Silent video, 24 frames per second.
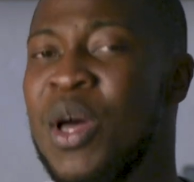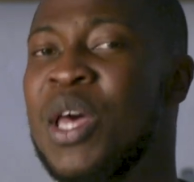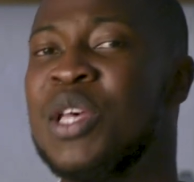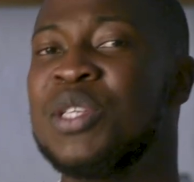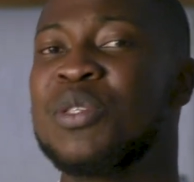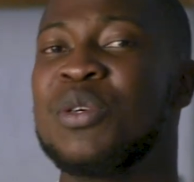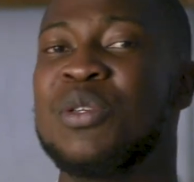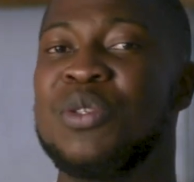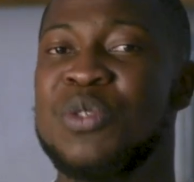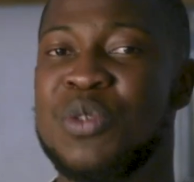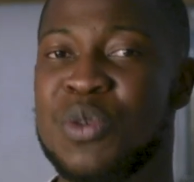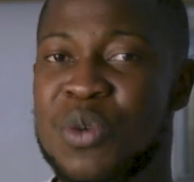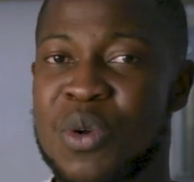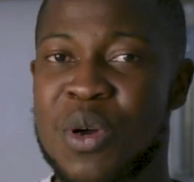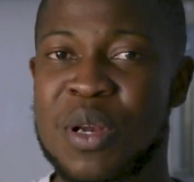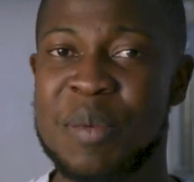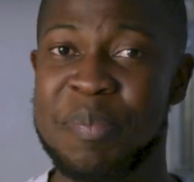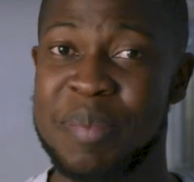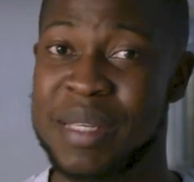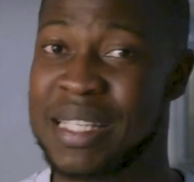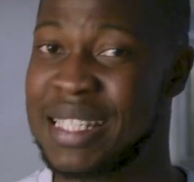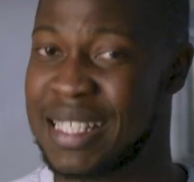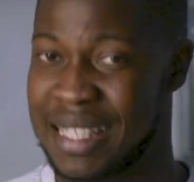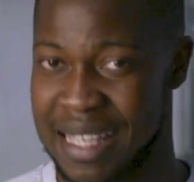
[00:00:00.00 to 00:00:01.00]
So do not
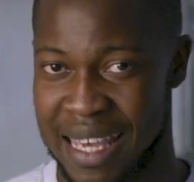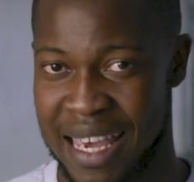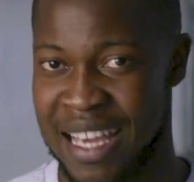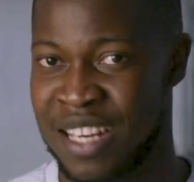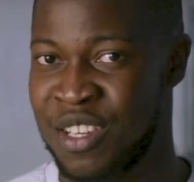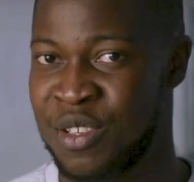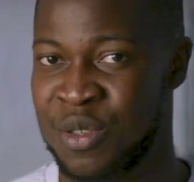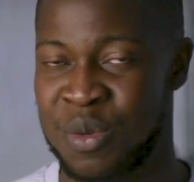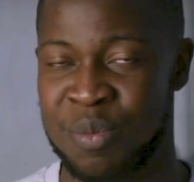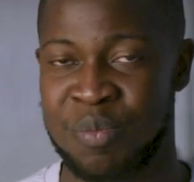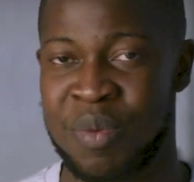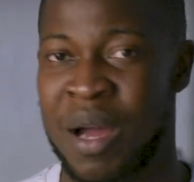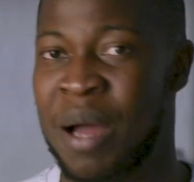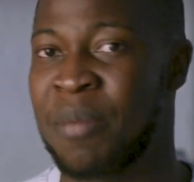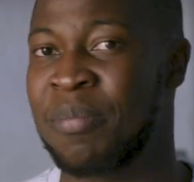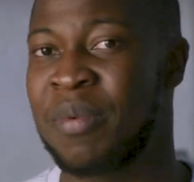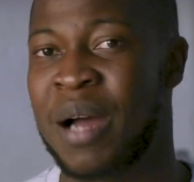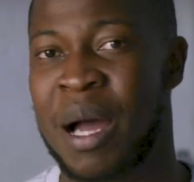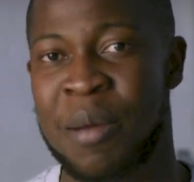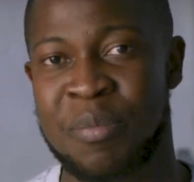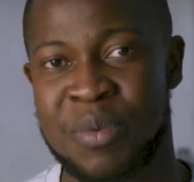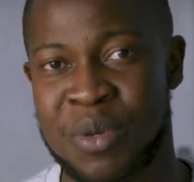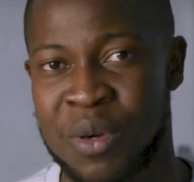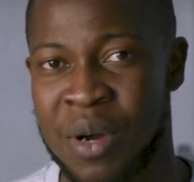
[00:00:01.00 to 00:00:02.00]
be scared to bump
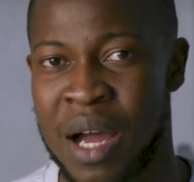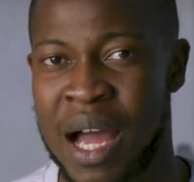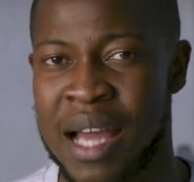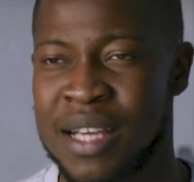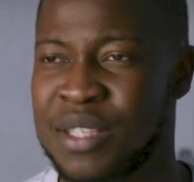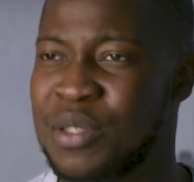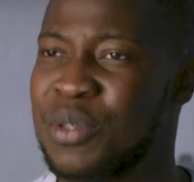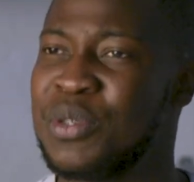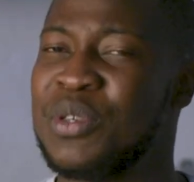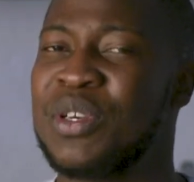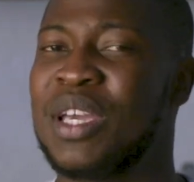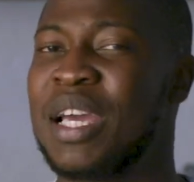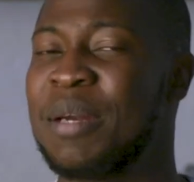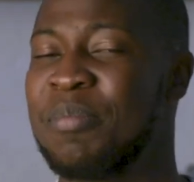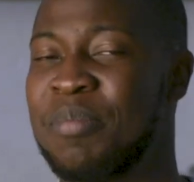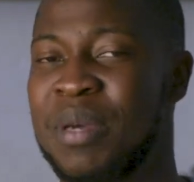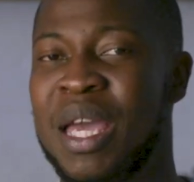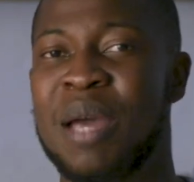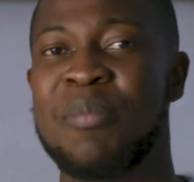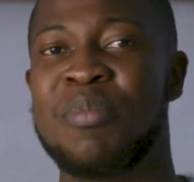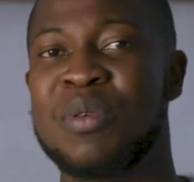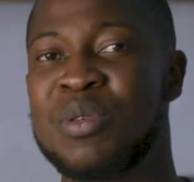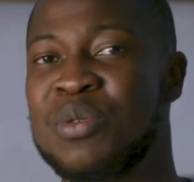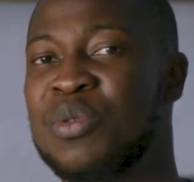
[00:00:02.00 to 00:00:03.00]
up your ISO. You can be
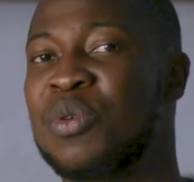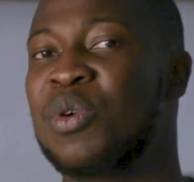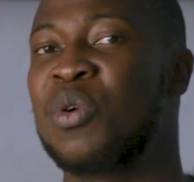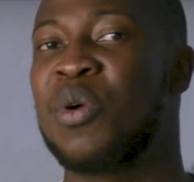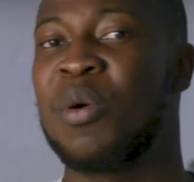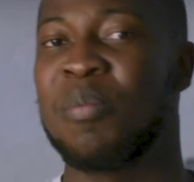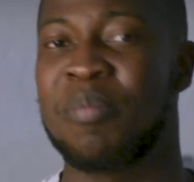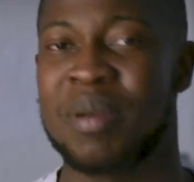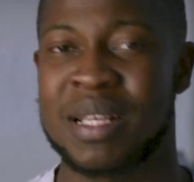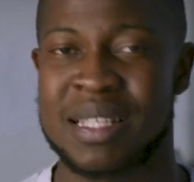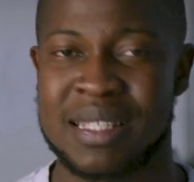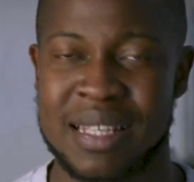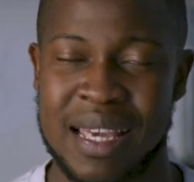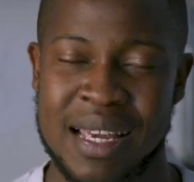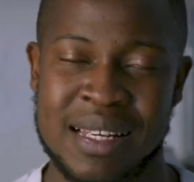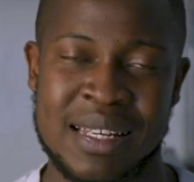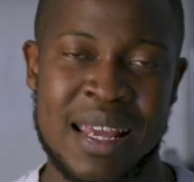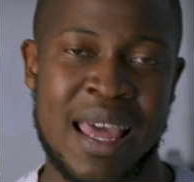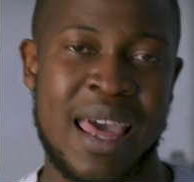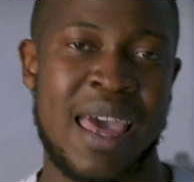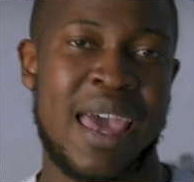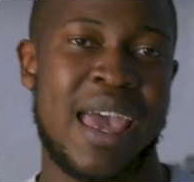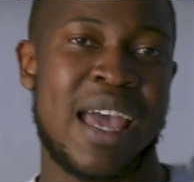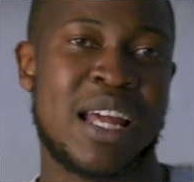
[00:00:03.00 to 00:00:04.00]
able to compensate
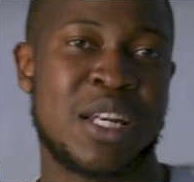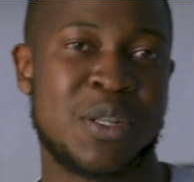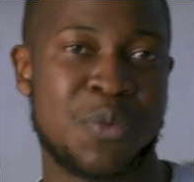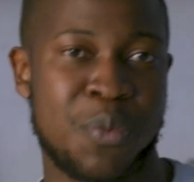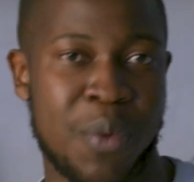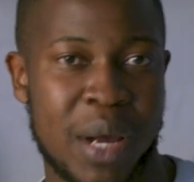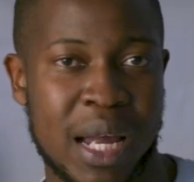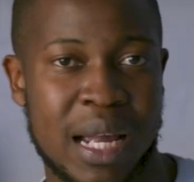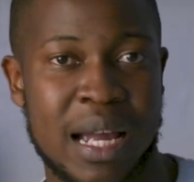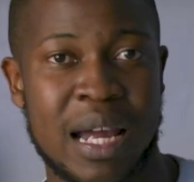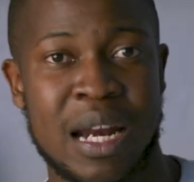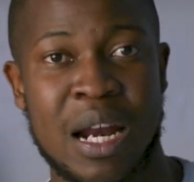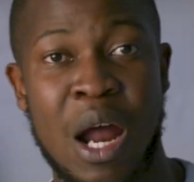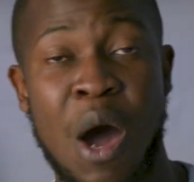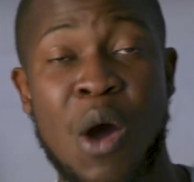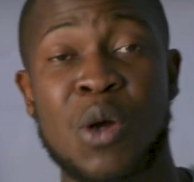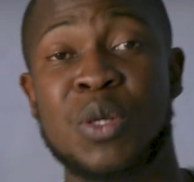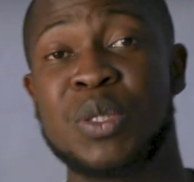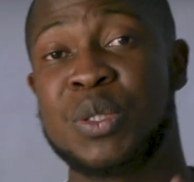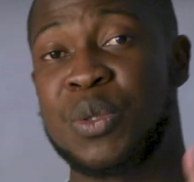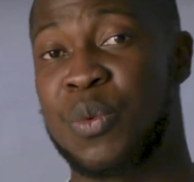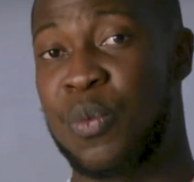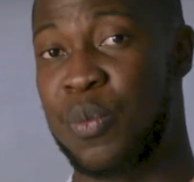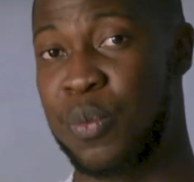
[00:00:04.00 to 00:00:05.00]
and work
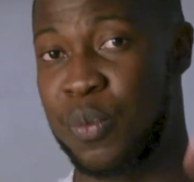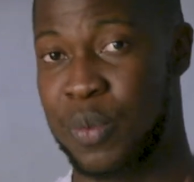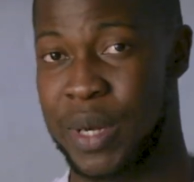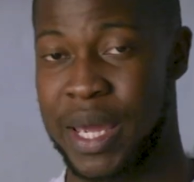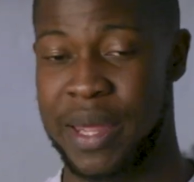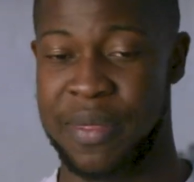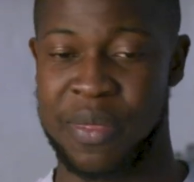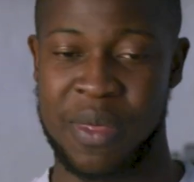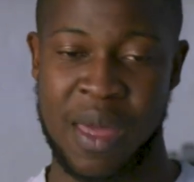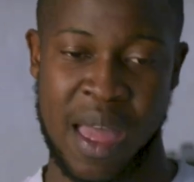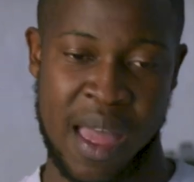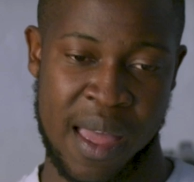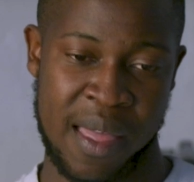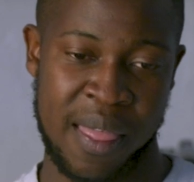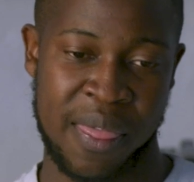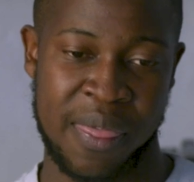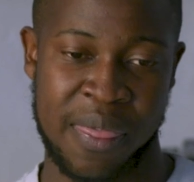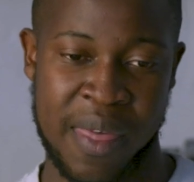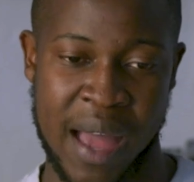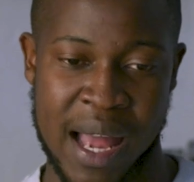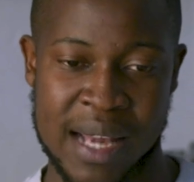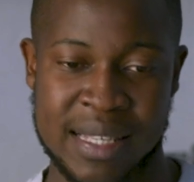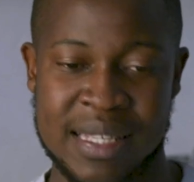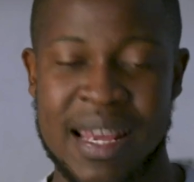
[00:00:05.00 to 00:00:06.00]
around with
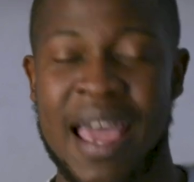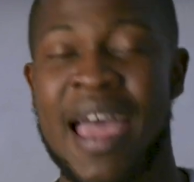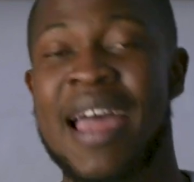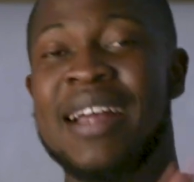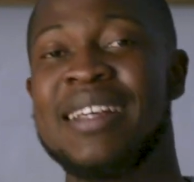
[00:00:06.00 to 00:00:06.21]
that.